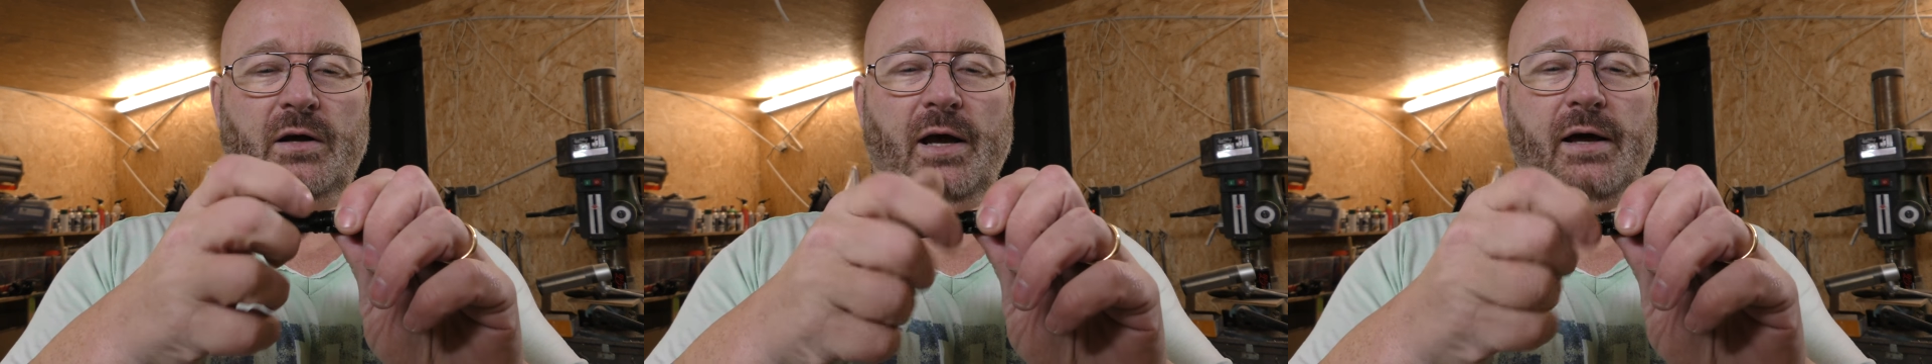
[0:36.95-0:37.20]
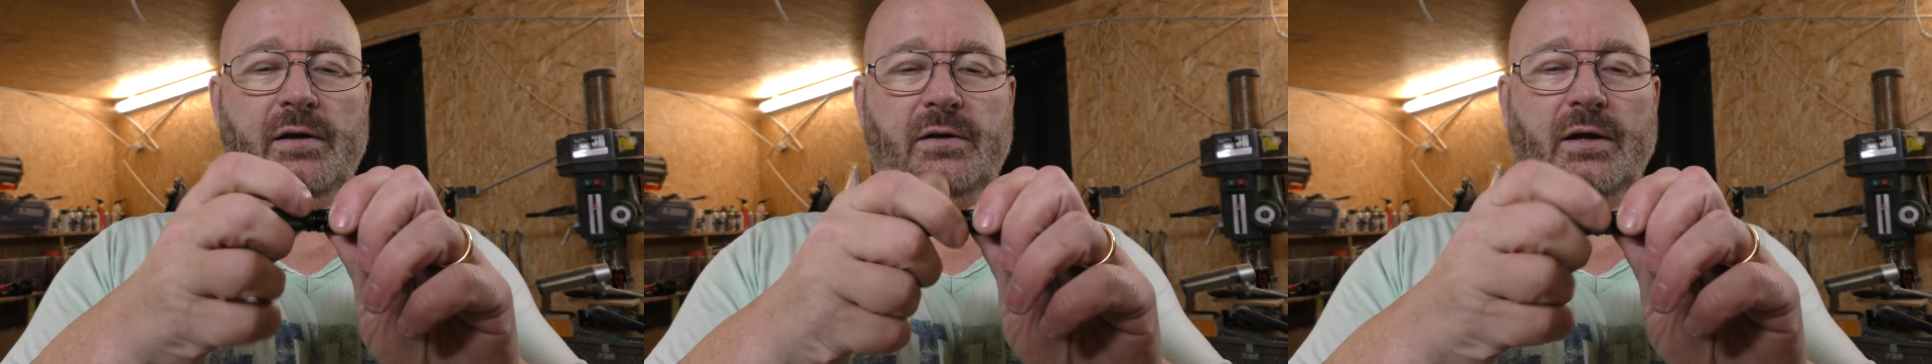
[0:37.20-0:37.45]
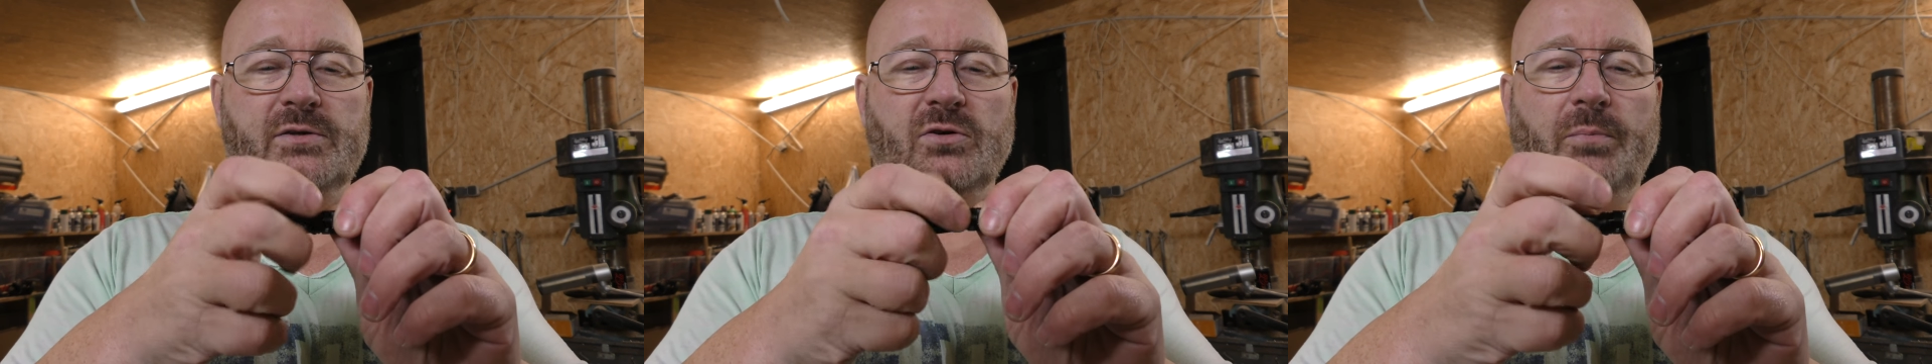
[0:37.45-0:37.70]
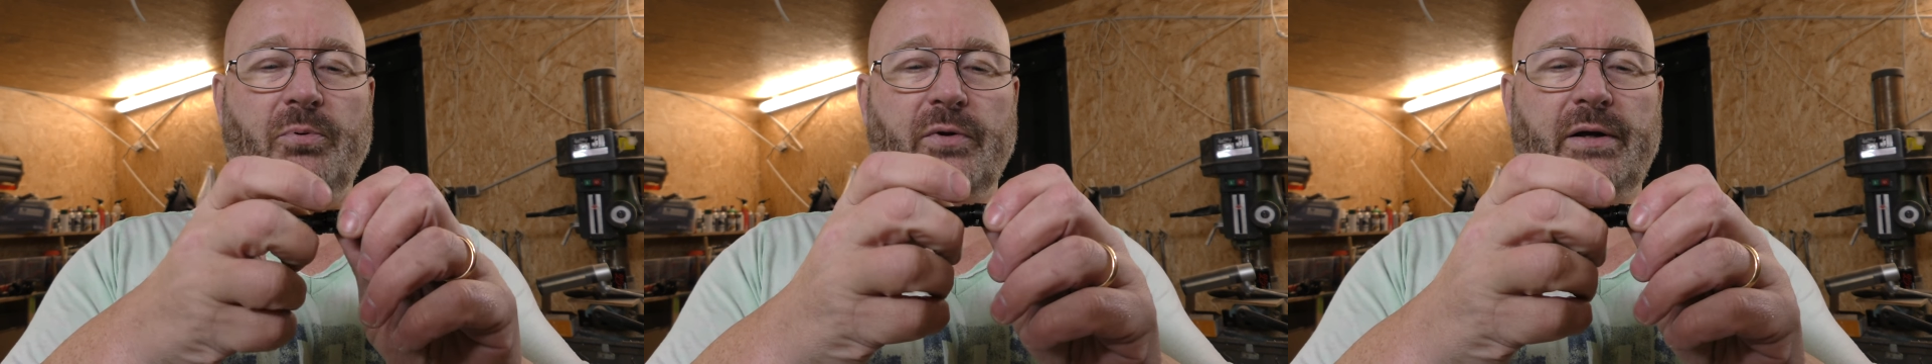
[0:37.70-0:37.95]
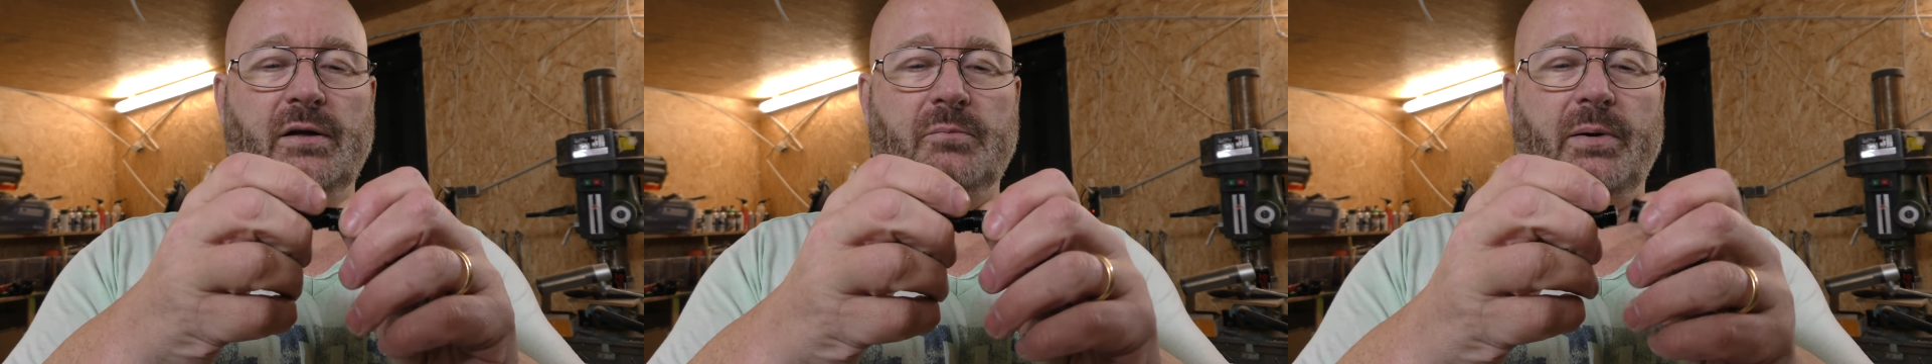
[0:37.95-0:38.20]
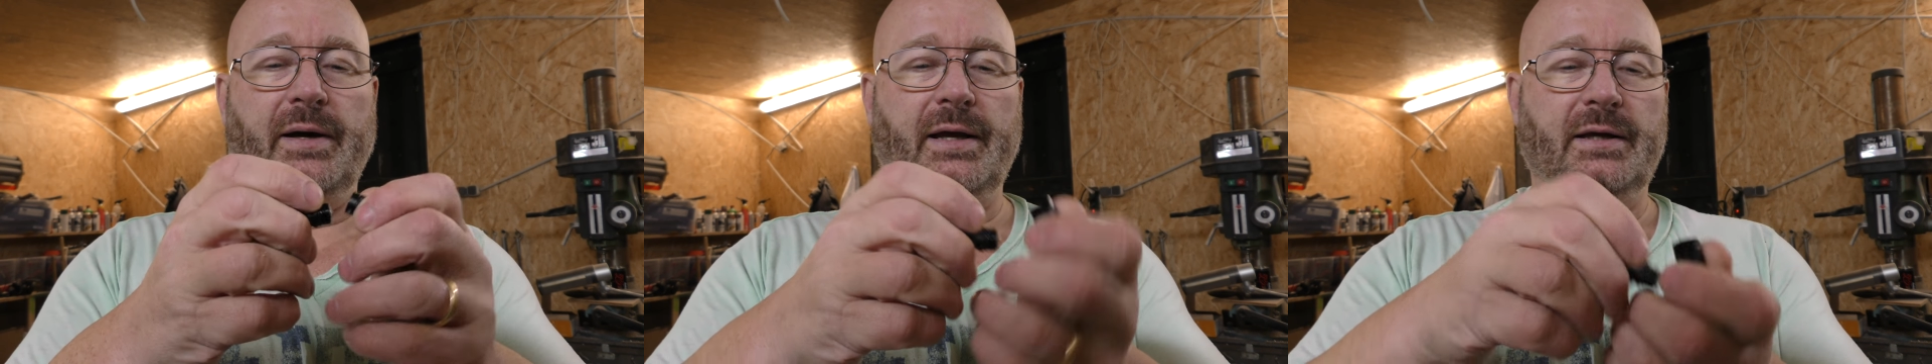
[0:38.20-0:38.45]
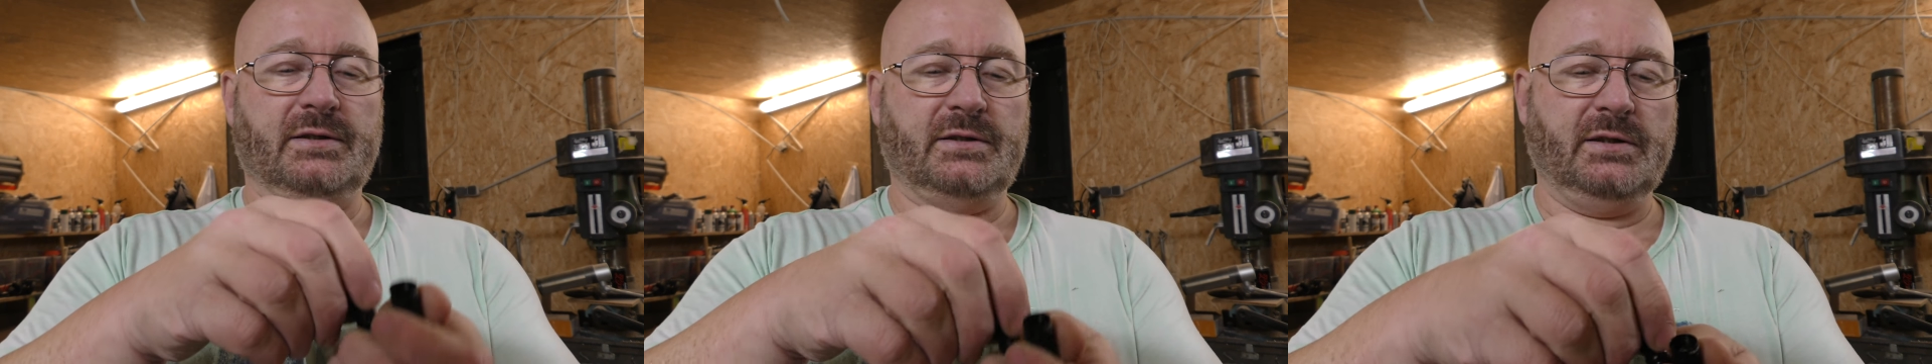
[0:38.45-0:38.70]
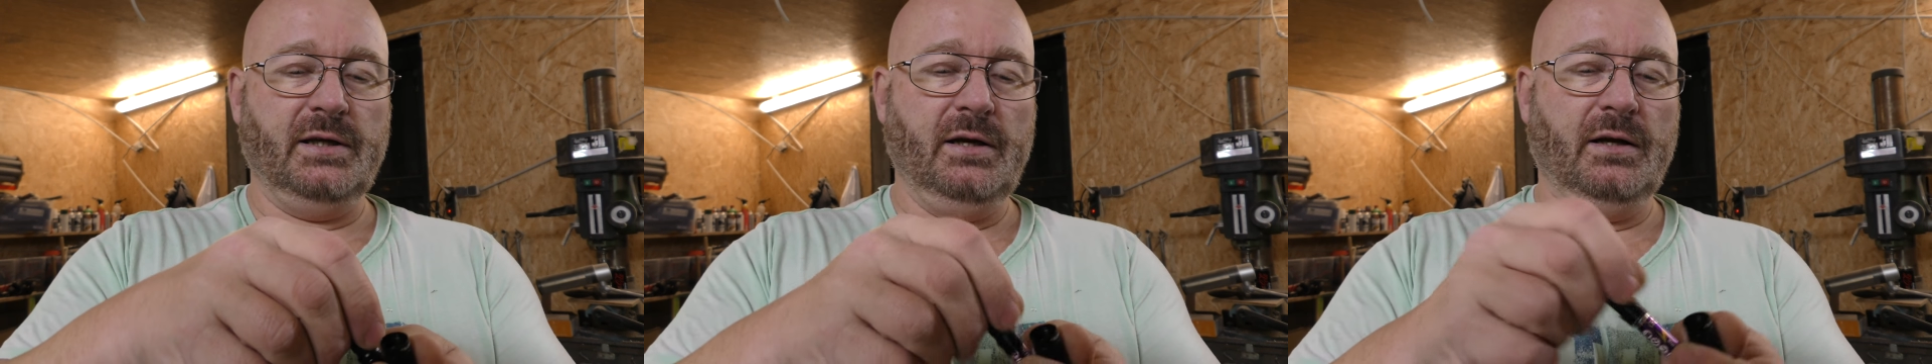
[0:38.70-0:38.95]
And it's operated by a
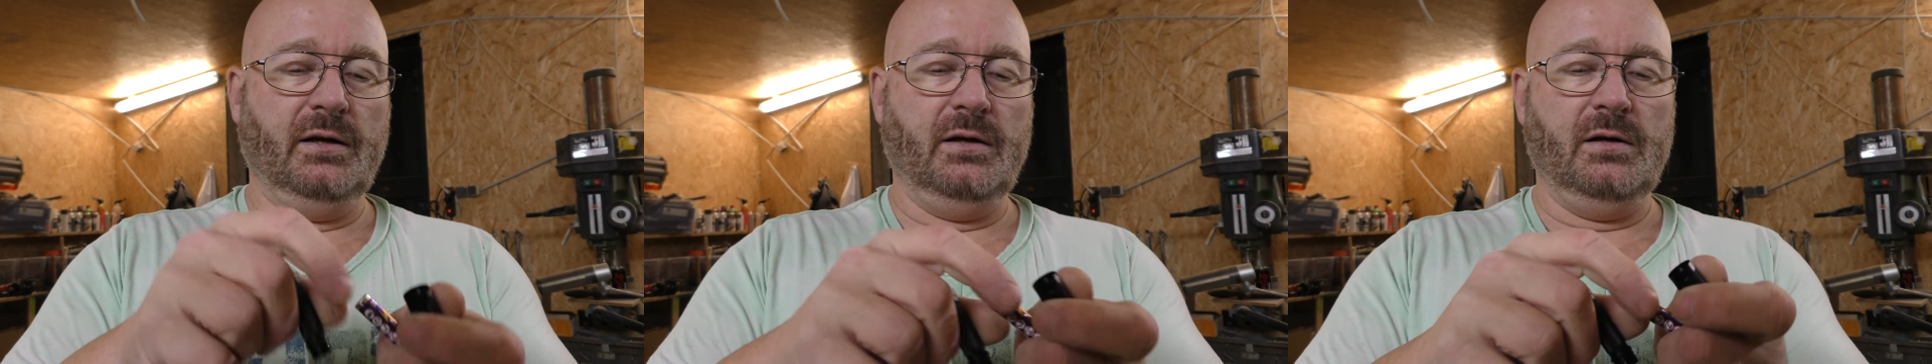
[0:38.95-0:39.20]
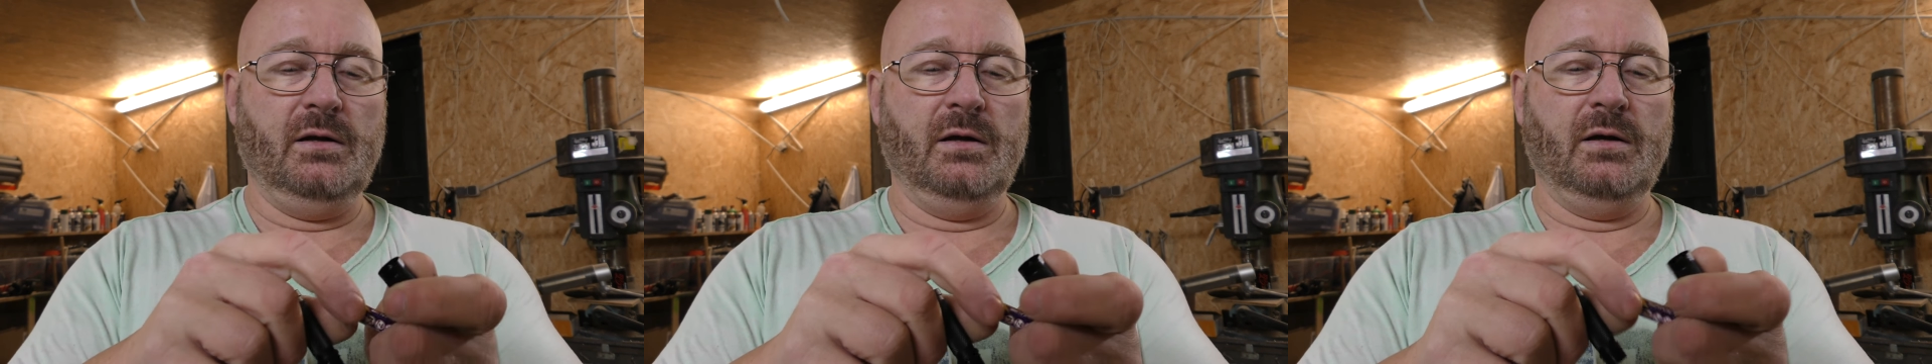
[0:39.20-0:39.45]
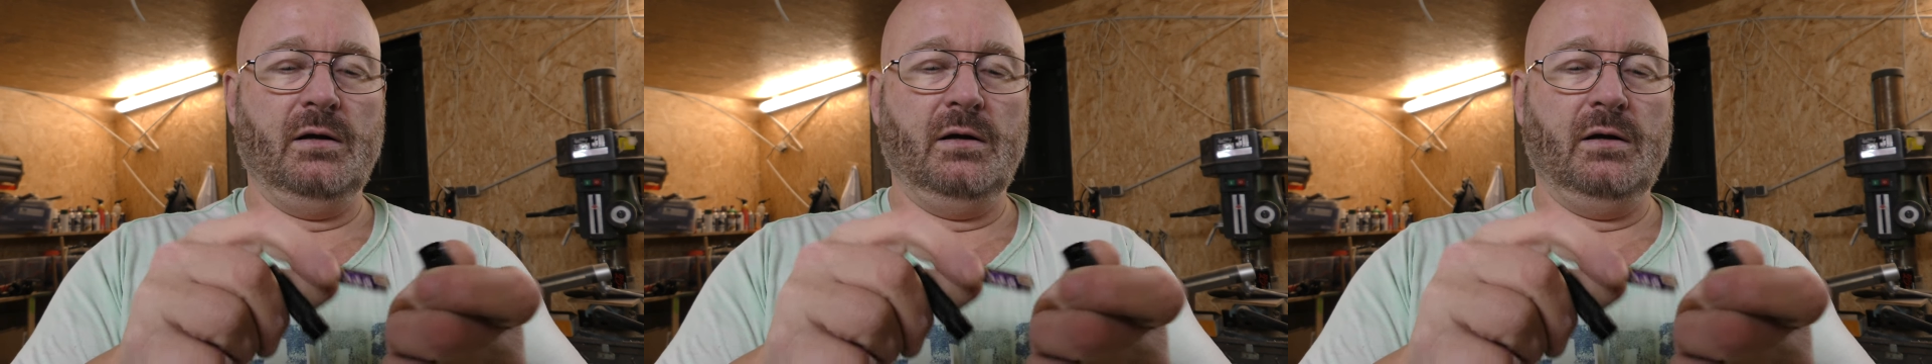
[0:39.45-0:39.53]
single